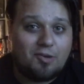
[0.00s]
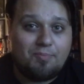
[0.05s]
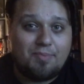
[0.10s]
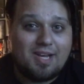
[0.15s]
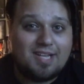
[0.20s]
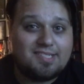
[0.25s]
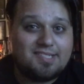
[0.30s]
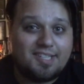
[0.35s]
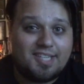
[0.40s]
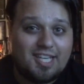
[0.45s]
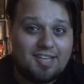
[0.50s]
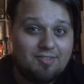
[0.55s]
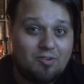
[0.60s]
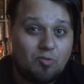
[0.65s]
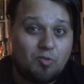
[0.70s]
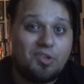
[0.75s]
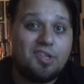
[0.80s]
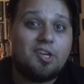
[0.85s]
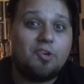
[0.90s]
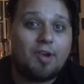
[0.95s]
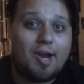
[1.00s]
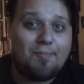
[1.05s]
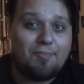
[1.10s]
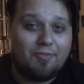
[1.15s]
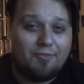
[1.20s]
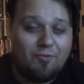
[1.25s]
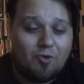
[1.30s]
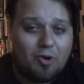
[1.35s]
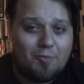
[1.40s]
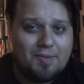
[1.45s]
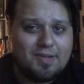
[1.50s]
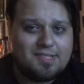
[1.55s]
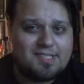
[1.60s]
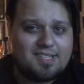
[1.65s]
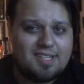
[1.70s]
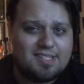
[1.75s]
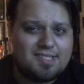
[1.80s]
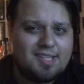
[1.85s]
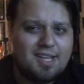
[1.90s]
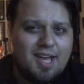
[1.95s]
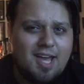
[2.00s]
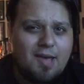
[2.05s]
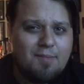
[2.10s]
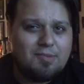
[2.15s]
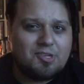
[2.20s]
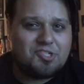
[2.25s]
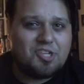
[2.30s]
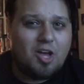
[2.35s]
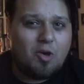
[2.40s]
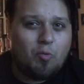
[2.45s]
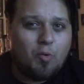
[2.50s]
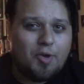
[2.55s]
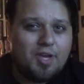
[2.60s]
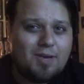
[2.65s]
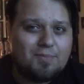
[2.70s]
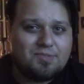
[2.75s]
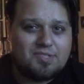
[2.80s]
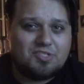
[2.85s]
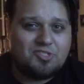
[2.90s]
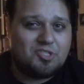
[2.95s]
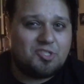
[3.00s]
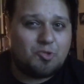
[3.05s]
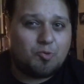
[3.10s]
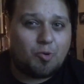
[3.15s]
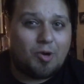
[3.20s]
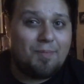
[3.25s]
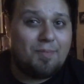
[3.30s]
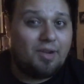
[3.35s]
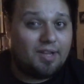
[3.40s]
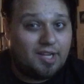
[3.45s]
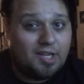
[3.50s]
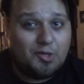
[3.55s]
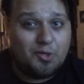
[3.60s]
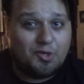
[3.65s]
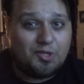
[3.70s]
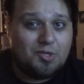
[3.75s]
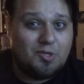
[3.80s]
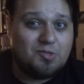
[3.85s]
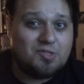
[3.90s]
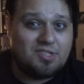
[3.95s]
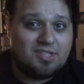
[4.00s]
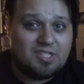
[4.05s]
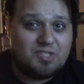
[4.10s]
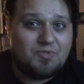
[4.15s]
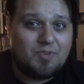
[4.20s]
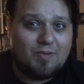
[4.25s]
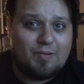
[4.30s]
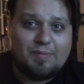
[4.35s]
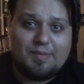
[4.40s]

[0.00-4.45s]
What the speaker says: their best to give a really great performance, because Michelle Williams is just criminally underused in this film.